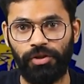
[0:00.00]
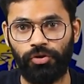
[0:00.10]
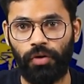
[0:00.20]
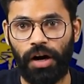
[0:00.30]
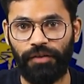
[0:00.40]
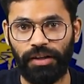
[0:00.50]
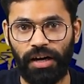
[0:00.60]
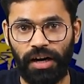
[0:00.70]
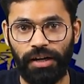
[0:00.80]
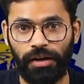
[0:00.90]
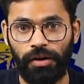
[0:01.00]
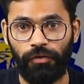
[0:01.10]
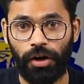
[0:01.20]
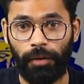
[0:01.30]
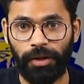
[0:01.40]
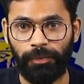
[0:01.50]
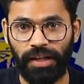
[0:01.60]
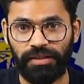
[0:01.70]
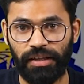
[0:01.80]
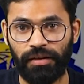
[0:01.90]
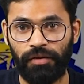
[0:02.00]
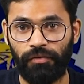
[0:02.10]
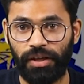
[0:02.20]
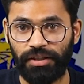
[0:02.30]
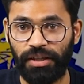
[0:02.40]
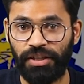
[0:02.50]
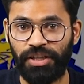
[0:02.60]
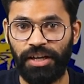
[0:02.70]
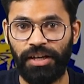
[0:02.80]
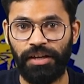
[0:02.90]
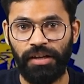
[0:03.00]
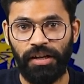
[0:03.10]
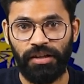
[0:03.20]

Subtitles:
So after the hunt for Amritpal Singh was initiated,